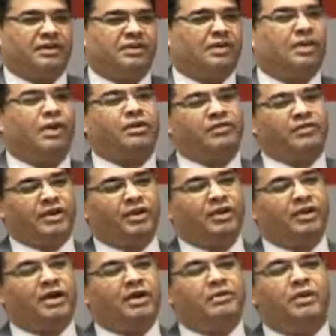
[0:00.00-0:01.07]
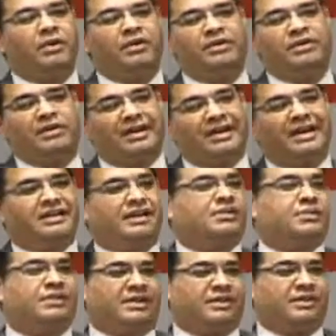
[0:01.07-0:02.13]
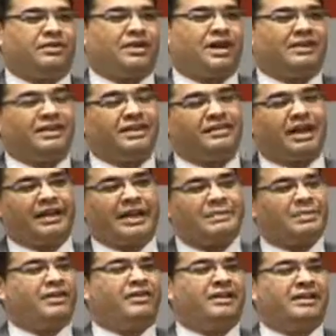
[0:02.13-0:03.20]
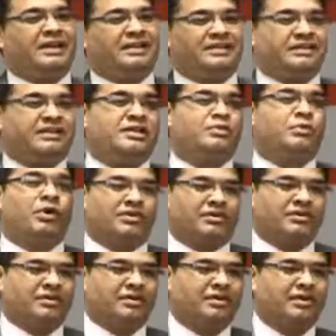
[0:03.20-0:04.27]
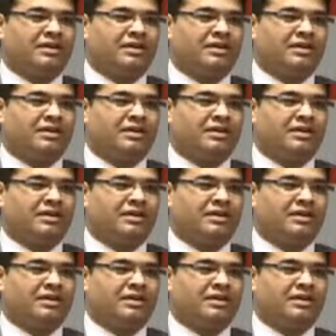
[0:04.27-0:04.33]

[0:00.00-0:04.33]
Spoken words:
We're talking about data today. I think I keep hearing data as the next voice.